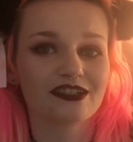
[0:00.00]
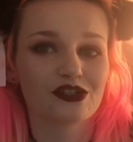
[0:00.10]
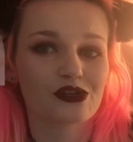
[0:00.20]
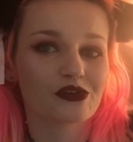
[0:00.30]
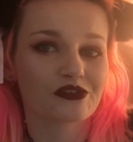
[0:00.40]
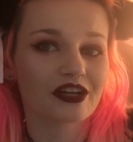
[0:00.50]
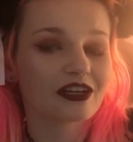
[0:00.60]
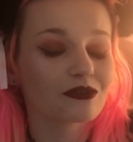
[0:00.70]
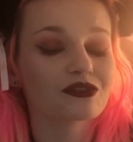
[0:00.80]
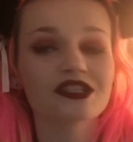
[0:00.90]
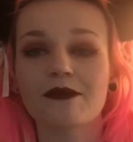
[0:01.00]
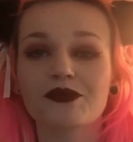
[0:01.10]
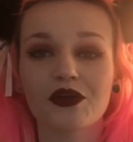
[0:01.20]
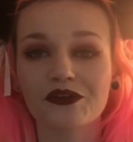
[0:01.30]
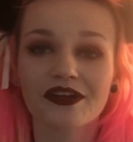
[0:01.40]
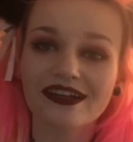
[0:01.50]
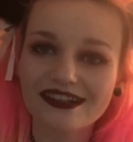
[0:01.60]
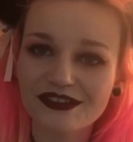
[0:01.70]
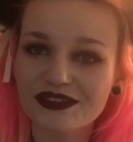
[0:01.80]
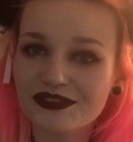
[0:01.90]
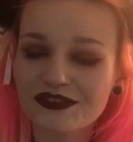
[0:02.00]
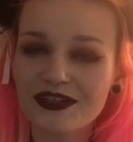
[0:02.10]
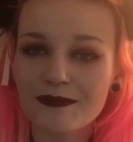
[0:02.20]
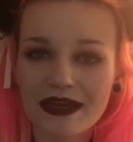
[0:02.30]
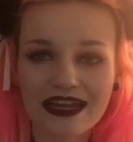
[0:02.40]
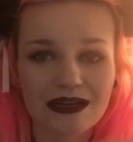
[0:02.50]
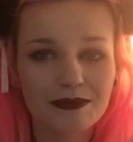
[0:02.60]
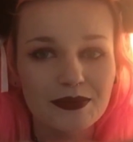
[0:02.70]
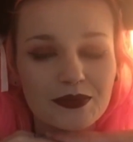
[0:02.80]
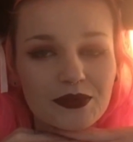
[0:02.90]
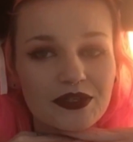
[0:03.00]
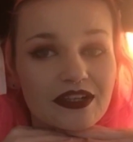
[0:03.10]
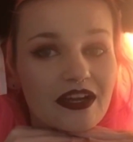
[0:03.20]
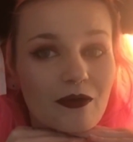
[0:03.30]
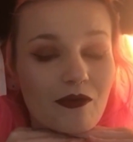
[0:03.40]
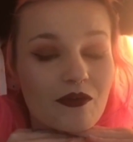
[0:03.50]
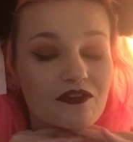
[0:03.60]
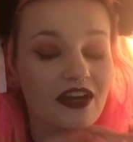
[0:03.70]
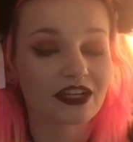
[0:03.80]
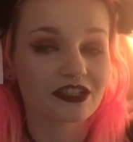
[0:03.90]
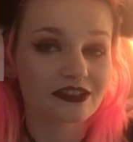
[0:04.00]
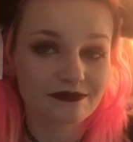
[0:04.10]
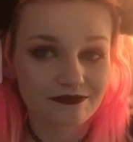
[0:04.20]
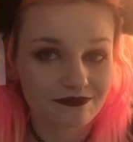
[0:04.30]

genre or subgenre of makeup or fashion.